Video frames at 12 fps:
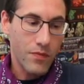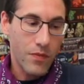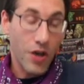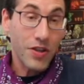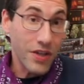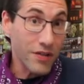
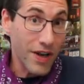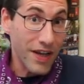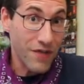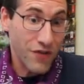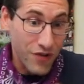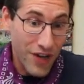On the other hand,
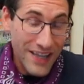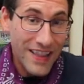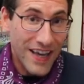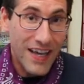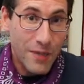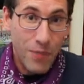if you like
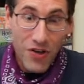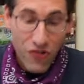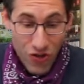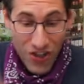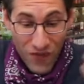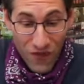that kind of
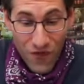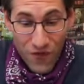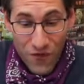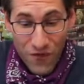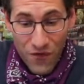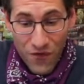puzzle, it's
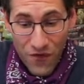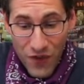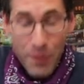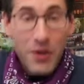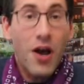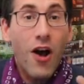
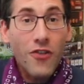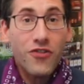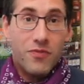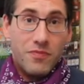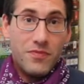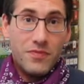flippin'
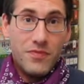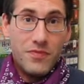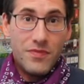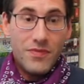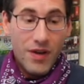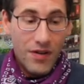awesome.
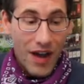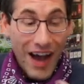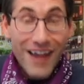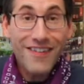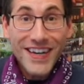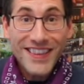
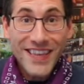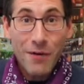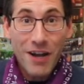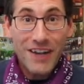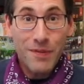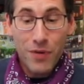I like that
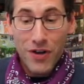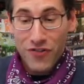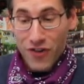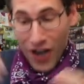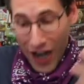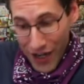kind of
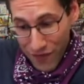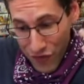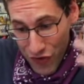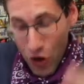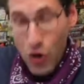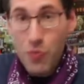puzzle. I have
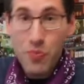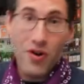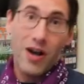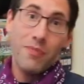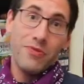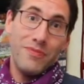no
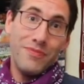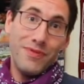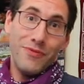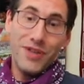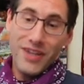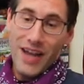problem
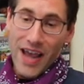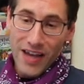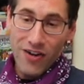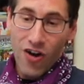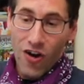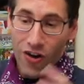with it
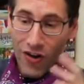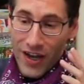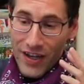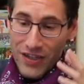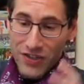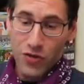at all,
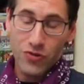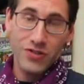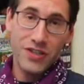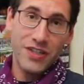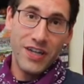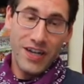and I totally
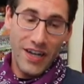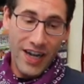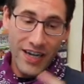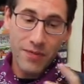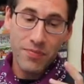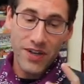dig it. And I
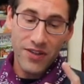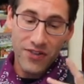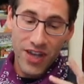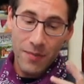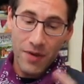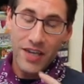could play this
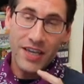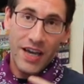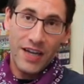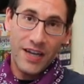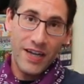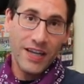game
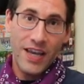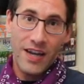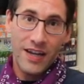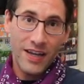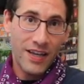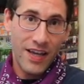again and again
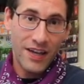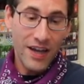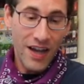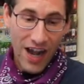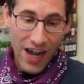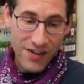and again.
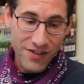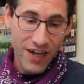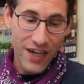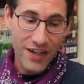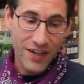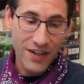I
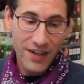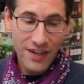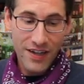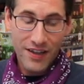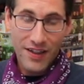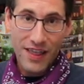like
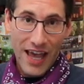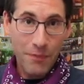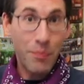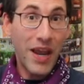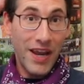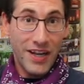that
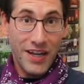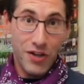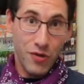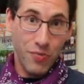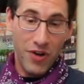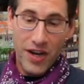pain in
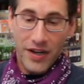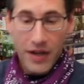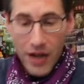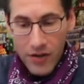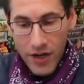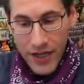your brain. And
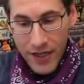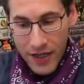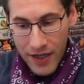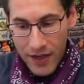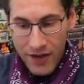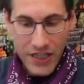I like
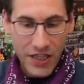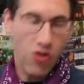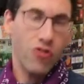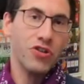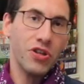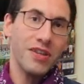the
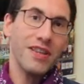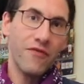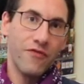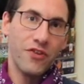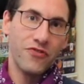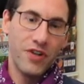only thing that
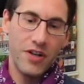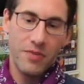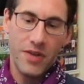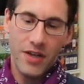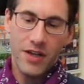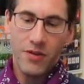frustrated
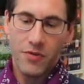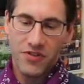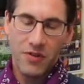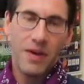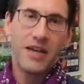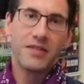me was the
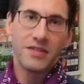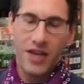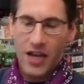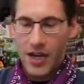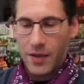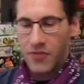amount of
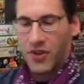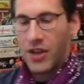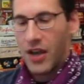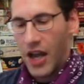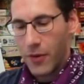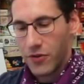times
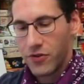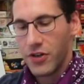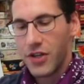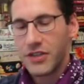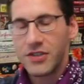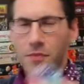I would
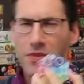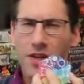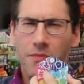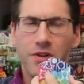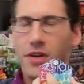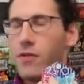look at something
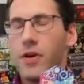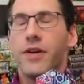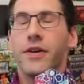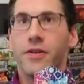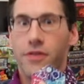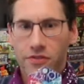and be like,
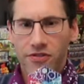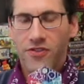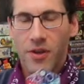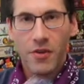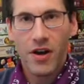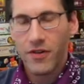wait, are those the
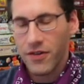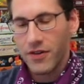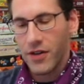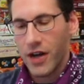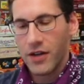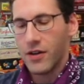same color or
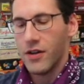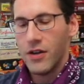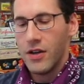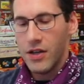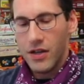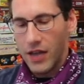not?
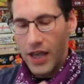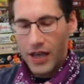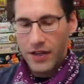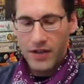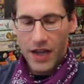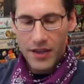
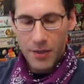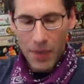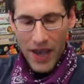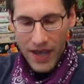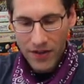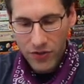And the
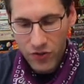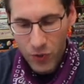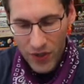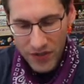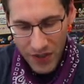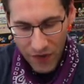patterns,
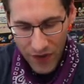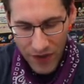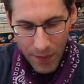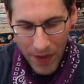while different,